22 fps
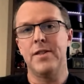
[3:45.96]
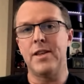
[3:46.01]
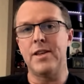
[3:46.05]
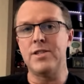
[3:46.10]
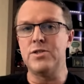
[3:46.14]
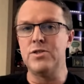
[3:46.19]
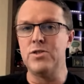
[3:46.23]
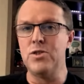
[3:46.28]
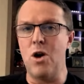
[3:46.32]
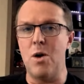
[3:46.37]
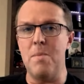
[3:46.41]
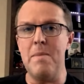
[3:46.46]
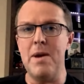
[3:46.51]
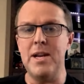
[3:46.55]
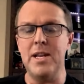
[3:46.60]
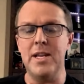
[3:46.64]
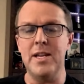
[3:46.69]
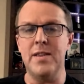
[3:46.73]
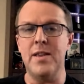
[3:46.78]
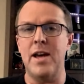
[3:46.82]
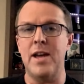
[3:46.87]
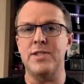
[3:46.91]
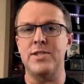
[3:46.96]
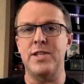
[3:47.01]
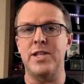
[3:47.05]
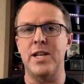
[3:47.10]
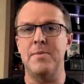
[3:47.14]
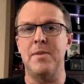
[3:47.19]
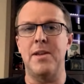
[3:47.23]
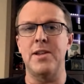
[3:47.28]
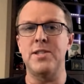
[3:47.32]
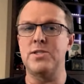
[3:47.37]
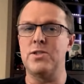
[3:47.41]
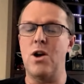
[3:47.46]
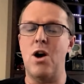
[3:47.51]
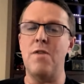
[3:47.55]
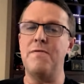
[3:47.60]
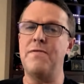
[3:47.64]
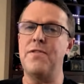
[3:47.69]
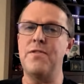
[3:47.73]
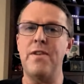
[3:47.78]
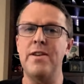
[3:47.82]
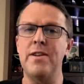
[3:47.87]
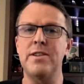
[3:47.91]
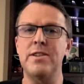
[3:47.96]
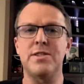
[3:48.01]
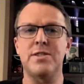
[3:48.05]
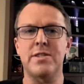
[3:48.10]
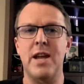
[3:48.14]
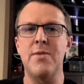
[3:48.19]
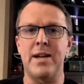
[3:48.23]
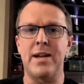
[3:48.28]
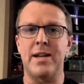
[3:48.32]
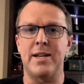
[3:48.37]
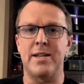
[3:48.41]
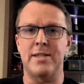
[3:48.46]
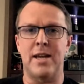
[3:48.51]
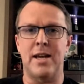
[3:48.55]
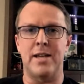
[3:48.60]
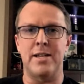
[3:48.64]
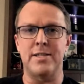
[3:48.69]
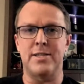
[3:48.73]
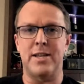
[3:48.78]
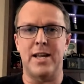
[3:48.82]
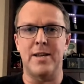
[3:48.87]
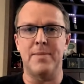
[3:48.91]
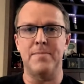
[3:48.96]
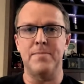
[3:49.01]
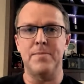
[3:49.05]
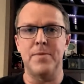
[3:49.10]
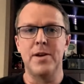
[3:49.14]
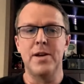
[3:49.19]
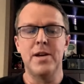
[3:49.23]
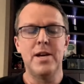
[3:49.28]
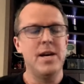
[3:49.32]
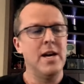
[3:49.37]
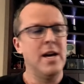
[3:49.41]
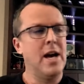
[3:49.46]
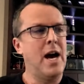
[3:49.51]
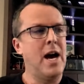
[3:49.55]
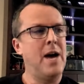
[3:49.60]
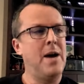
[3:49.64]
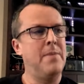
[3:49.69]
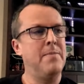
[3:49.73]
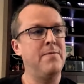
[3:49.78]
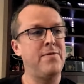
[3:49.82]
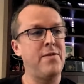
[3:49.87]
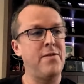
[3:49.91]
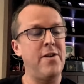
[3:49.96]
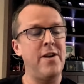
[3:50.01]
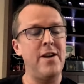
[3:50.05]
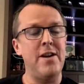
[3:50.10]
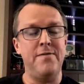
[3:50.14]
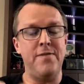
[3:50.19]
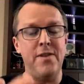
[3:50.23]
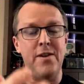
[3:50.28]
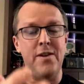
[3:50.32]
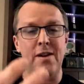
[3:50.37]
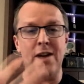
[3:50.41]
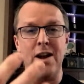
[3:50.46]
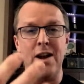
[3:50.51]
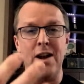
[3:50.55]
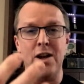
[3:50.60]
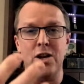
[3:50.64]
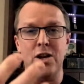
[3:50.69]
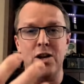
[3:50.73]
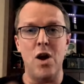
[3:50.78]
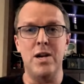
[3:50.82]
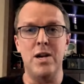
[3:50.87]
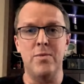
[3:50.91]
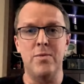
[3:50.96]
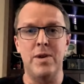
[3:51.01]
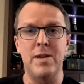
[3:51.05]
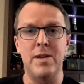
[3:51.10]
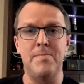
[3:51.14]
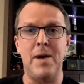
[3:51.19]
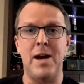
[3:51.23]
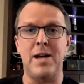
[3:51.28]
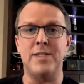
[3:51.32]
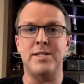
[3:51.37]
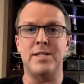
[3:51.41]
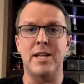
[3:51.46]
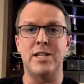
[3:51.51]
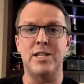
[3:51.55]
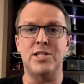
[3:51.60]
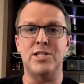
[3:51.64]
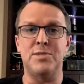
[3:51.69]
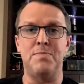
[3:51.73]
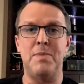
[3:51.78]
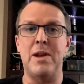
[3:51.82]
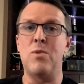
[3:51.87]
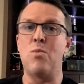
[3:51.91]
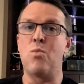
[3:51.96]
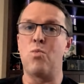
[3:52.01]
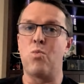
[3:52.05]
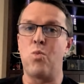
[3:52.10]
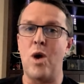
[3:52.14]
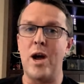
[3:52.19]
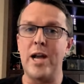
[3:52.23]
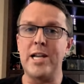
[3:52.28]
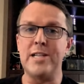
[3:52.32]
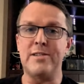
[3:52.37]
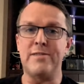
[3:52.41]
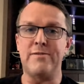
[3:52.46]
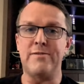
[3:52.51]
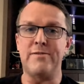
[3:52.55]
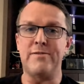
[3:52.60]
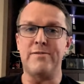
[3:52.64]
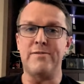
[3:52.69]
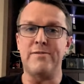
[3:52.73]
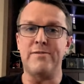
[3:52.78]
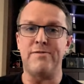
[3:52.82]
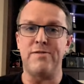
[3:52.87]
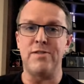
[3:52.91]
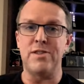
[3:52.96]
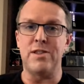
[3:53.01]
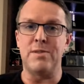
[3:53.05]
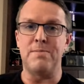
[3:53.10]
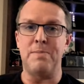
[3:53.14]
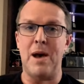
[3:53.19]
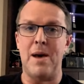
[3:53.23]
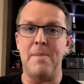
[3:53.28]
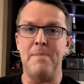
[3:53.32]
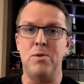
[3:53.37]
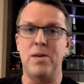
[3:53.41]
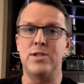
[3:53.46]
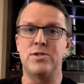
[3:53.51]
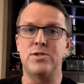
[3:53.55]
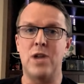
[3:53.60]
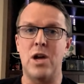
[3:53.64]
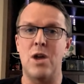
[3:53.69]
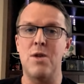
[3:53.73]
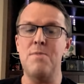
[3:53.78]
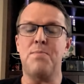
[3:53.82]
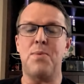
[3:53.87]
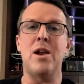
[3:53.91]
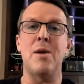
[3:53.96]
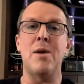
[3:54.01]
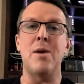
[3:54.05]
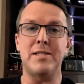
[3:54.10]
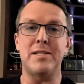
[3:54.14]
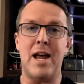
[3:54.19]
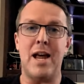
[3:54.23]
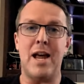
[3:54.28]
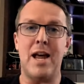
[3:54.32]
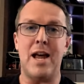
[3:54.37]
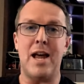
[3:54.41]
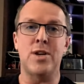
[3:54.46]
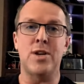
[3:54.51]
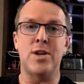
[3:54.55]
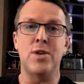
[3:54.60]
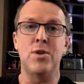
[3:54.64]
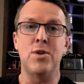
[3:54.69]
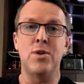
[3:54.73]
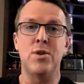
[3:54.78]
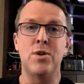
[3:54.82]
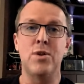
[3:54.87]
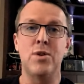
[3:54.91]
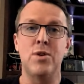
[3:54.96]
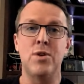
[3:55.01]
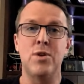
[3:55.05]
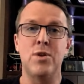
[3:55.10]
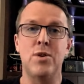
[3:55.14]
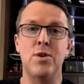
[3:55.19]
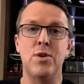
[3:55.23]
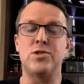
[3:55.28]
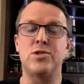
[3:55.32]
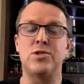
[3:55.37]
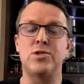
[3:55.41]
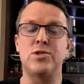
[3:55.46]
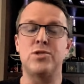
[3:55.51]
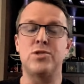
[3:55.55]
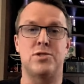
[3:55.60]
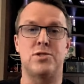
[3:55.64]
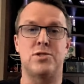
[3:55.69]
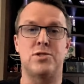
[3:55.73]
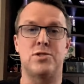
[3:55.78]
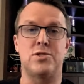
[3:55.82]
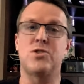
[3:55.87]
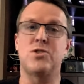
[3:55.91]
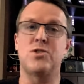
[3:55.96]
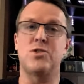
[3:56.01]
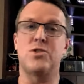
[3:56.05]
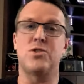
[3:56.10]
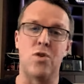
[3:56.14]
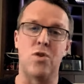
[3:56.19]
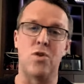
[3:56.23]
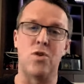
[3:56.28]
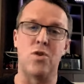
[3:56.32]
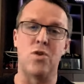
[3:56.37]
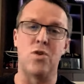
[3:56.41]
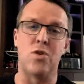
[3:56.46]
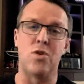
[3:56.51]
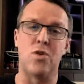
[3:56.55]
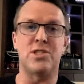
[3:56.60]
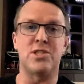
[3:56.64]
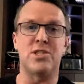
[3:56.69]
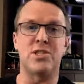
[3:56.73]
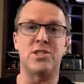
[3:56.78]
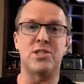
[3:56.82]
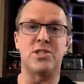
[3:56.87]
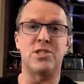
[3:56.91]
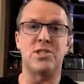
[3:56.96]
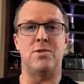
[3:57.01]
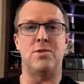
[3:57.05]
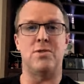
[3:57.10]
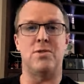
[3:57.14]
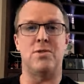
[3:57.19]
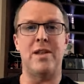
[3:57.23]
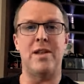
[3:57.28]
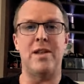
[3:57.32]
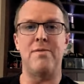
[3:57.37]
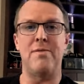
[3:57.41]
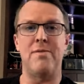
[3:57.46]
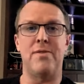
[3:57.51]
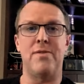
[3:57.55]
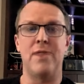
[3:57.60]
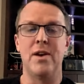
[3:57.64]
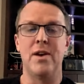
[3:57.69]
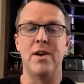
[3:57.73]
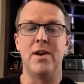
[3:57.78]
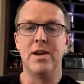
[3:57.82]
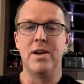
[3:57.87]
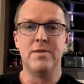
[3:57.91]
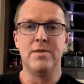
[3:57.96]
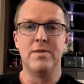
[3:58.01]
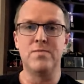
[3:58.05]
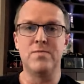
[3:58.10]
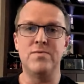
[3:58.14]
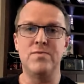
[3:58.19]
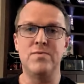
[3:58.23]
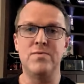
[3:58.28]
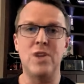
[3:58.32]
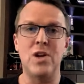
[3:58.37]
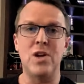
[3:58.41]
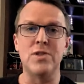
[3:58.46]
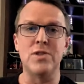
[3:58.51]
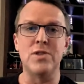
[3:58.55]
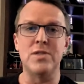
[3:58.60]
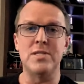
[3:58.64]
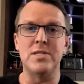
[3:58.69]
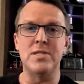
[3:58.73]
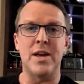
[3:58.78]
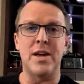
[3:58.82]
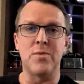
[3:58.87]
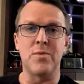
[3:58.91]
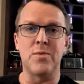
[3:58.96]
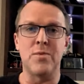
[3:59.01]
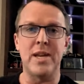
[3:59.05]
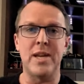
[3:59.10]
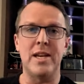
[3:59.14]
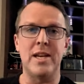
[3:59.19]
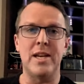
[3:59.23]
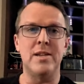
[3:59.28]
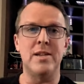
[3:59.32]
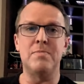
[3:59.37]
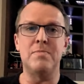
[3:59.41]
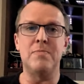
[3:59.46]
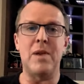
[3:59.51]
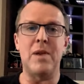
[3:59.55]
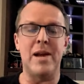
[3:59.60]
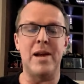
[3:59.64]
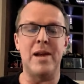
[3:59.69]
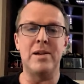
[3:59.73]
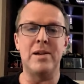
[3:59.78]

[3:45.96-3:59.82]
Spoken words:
There's not many of that team. There's not a Virendra Sehwag in that team. Virat Kohli, when he bats against spin, waits for the bad ball. They don't play Pakistan do, who look to just destroy you and smash you off a length, charging down the wicket and playing